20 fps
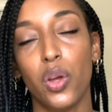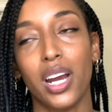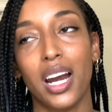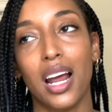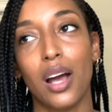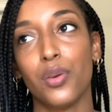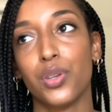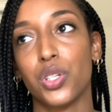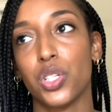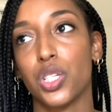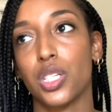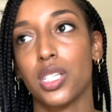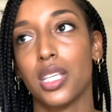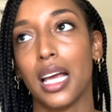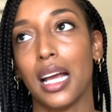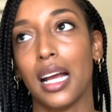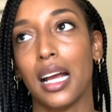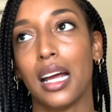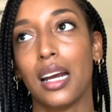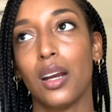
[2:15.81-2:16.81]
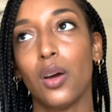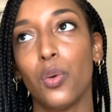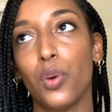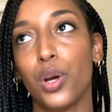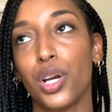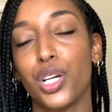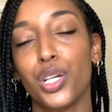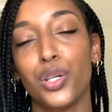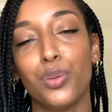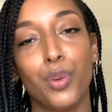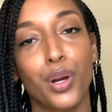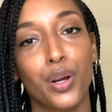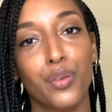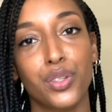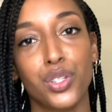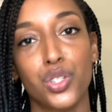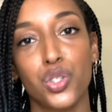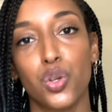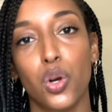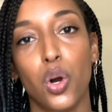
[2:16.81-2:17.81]
And I was just like, I don't want to do birth
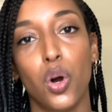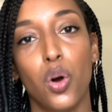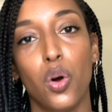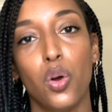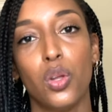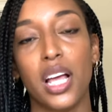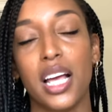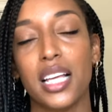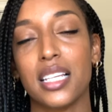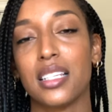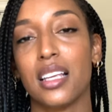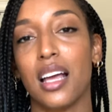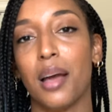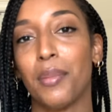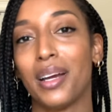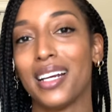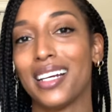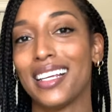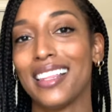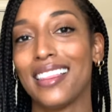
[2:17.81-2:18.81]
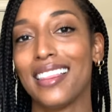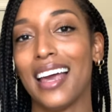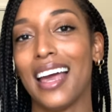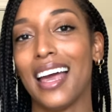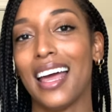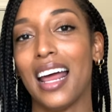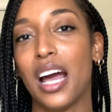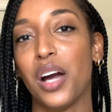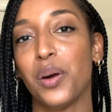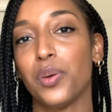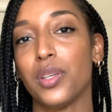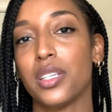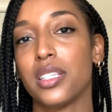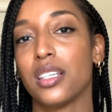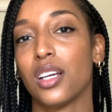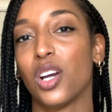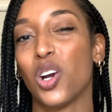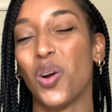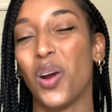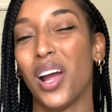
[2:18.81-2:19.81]
control. Last time I did that, I
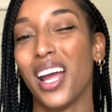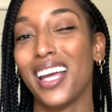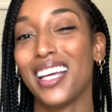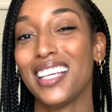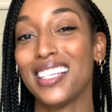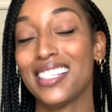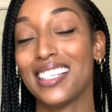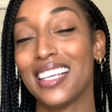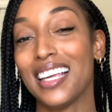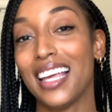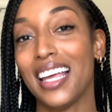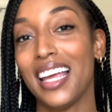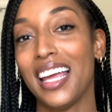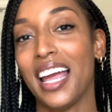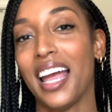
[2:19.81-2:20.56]
was crazy.